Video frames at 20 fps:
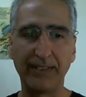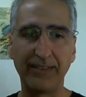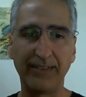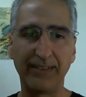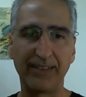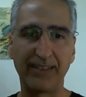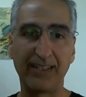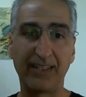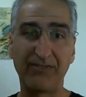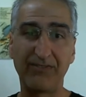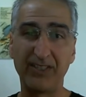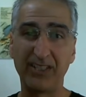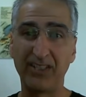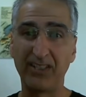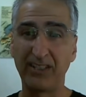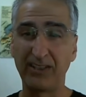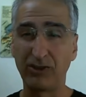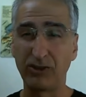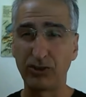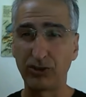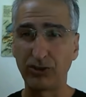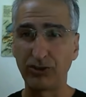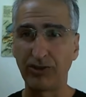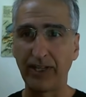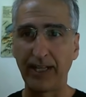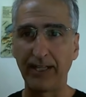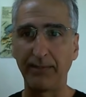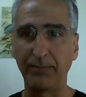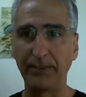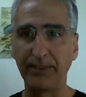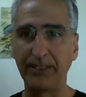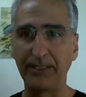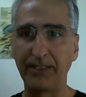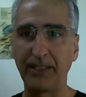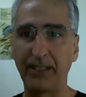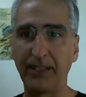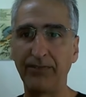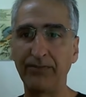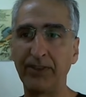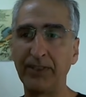And the stuff is incredibly
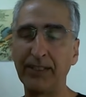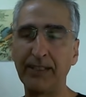tough.